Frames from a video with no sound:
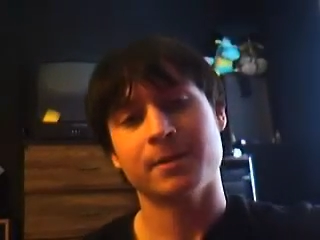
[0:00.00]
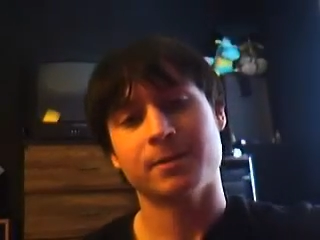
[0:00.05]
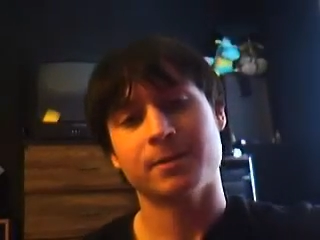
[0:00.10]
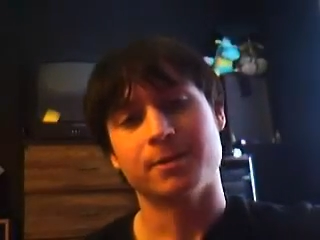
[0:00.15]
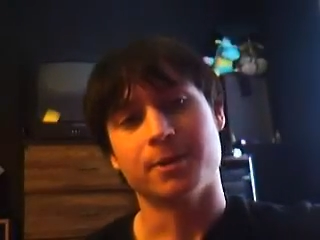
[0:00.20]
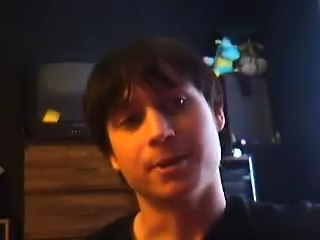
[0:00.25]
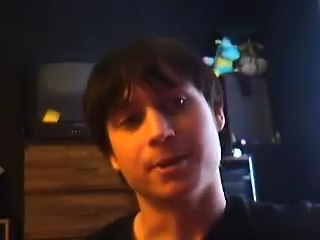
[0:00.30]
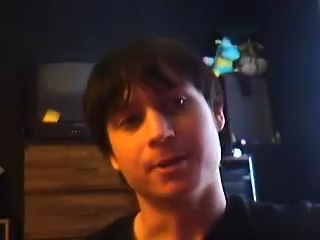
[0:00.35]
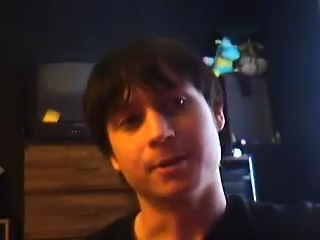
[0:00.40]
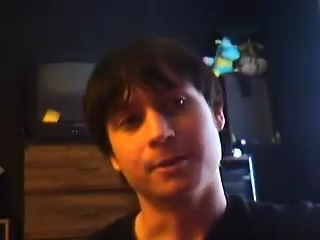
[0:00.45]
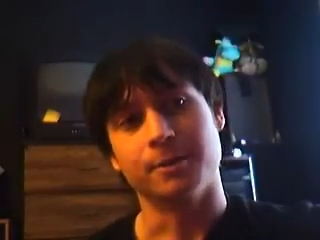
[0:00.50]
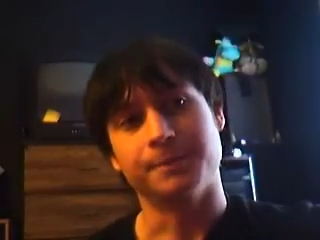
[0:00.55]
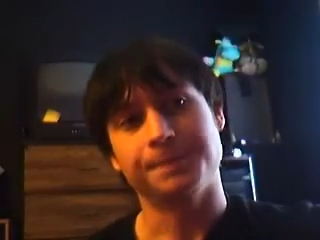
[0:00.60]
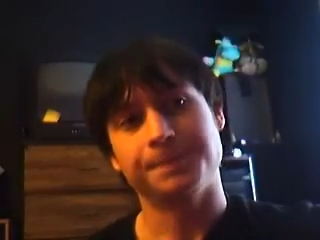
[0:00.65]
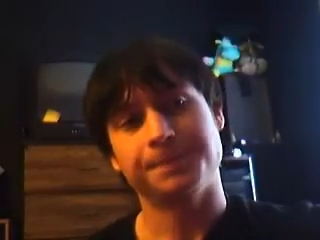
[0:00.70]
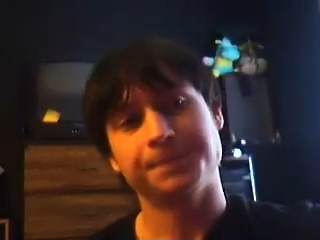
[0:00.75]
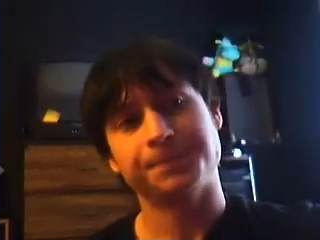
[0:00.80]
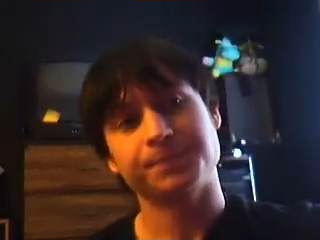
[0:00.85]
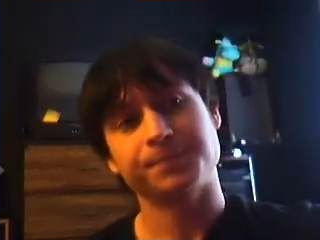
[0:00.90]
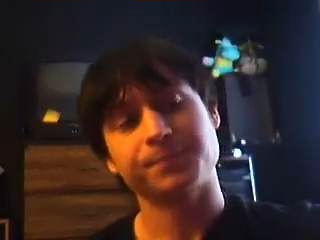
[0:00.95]
So
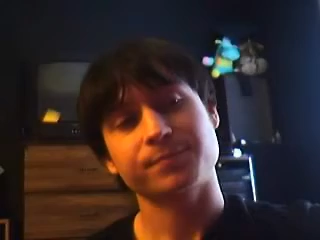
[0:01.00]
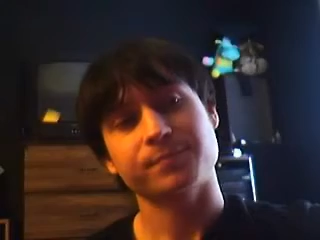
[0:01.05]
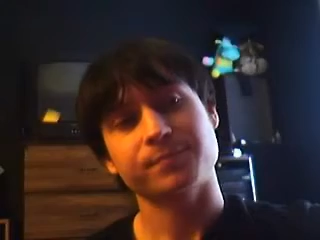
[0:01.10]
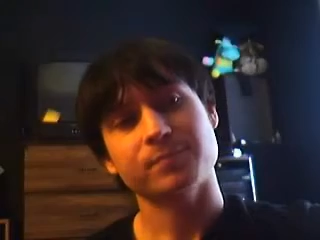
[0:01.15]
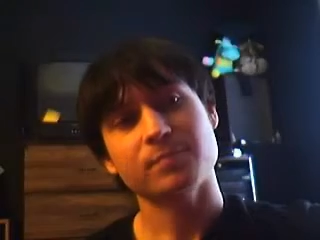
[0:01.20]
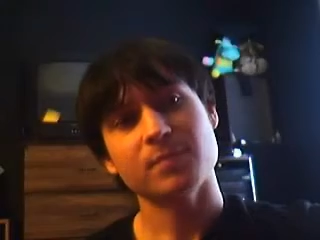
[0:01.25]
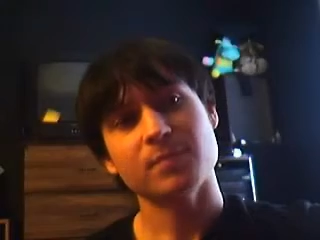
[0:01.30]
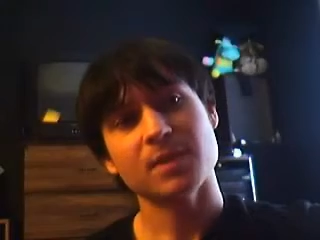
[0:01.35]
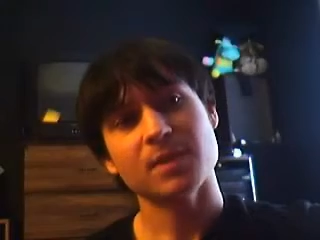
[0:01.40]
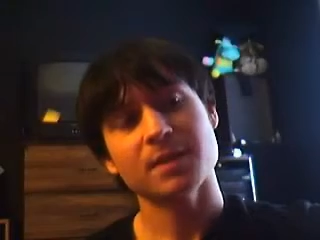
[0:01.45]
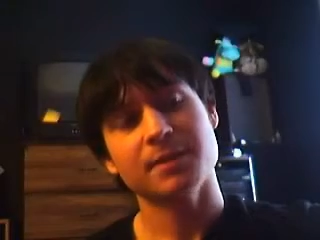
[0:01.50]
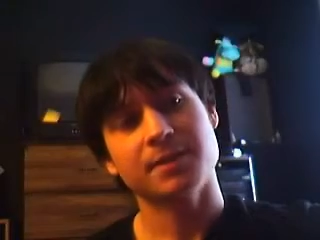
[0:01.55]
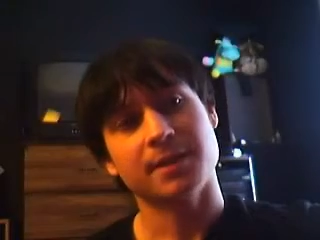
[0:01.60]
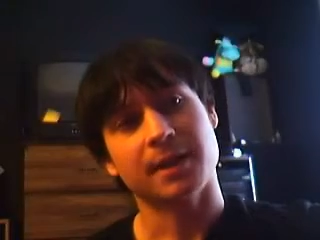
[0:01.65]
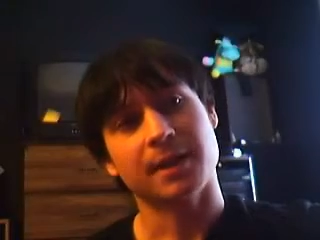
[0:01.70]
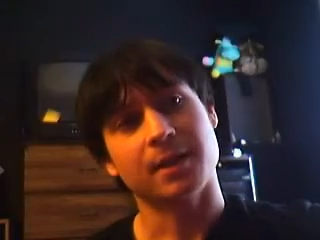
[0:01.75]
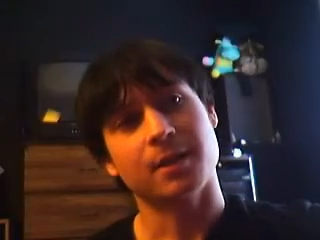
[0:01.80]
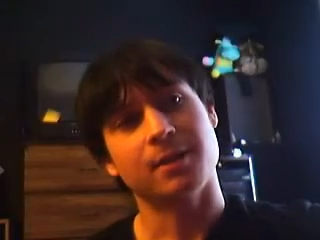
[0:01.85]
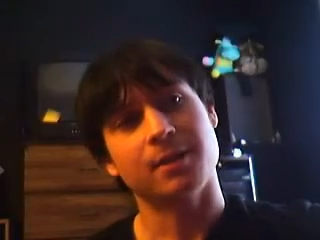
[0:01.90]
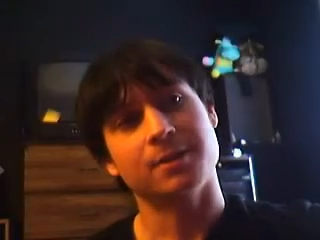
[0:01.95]

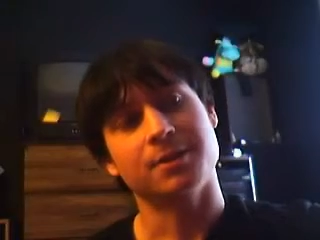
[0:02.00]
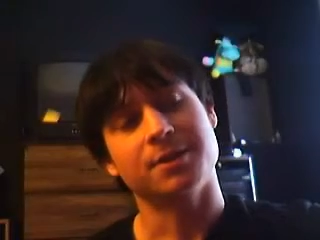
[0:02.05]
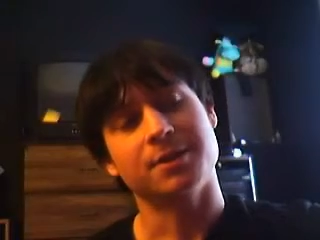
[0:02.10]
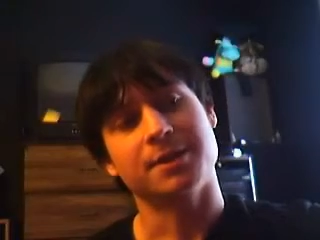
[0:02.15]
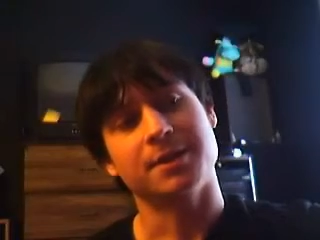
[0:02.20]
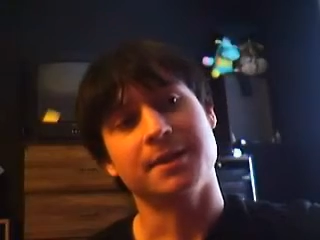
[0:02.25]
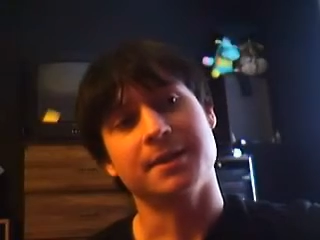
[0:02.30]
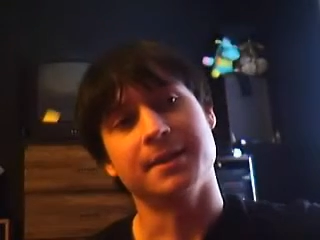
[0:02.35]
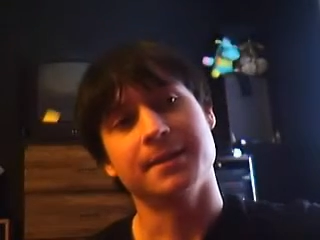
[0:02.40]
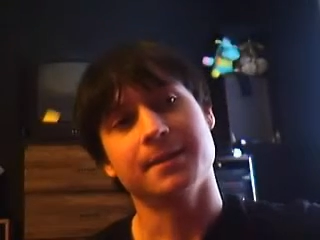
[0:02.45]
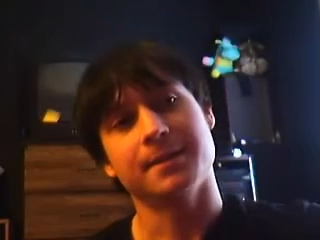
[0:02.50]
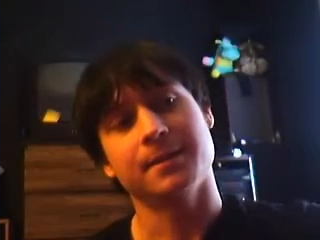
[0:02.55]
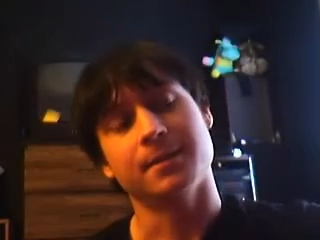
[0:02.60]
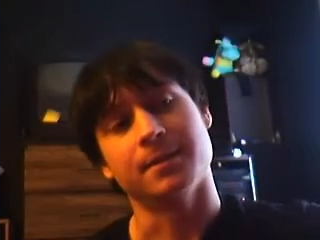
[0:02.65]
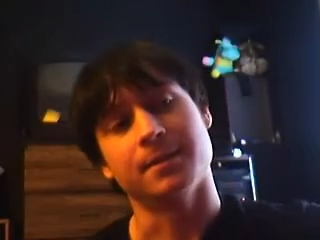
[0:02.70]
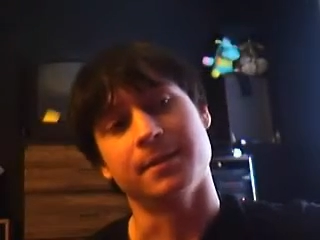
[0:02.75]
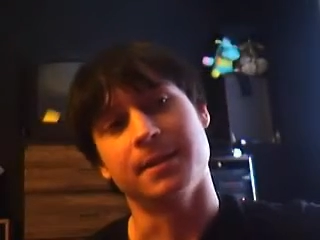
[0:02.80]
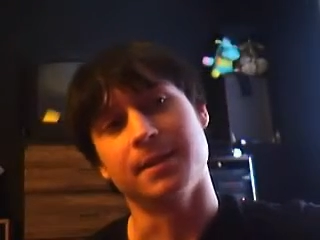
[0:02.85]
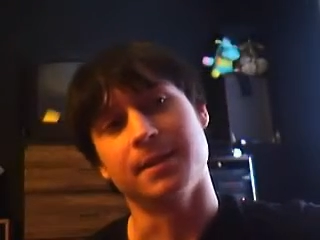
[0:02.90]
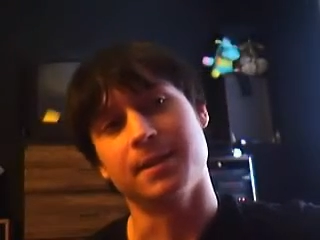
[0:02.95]
psychology
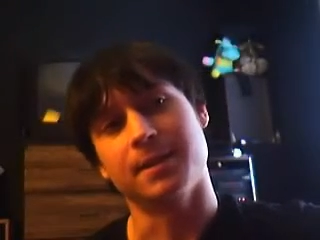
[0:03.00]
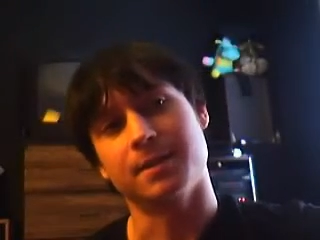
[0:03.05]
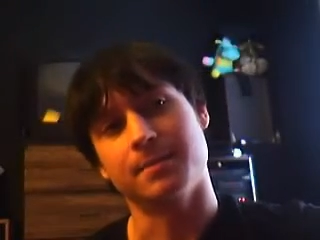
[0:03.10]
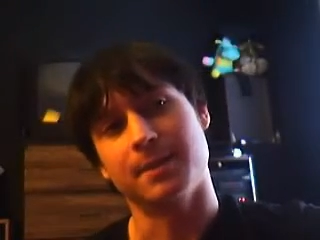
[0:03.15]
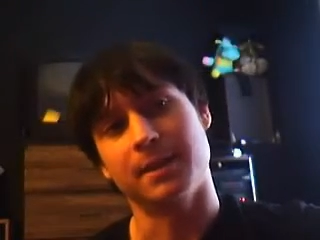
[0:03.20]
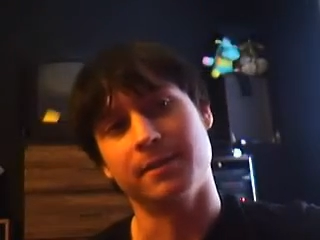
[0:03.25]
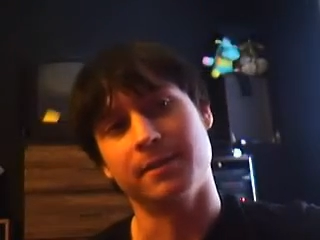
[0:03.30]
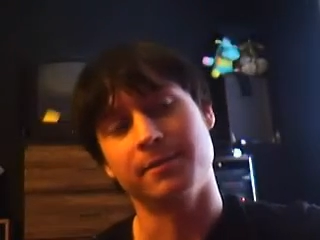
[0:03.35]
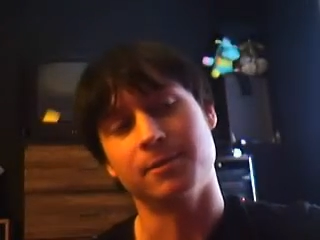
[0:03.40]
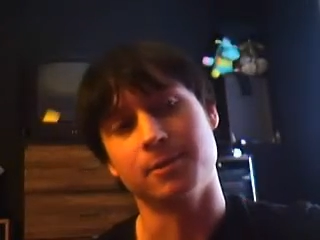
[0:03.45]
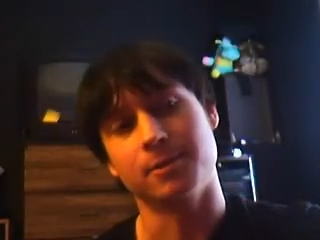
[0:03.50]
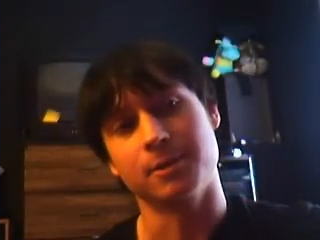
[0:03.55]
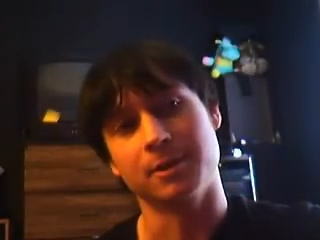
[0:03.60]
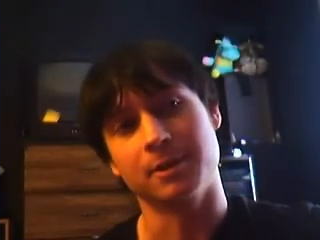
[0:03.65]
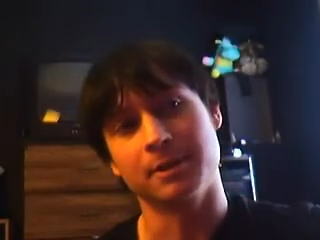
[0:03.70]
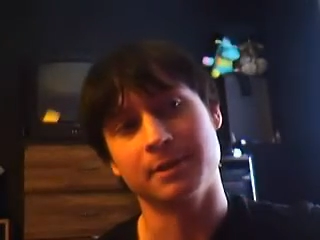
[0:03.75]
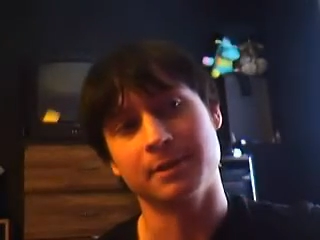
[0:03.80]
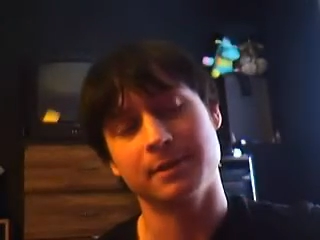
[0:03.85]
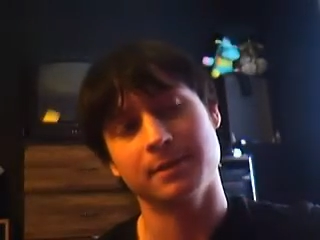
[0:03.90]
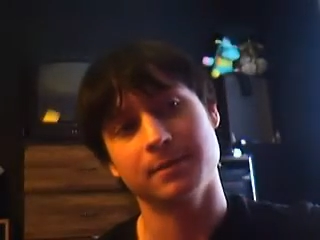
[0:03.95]
in this
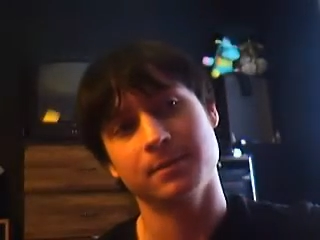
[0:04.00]
metaphor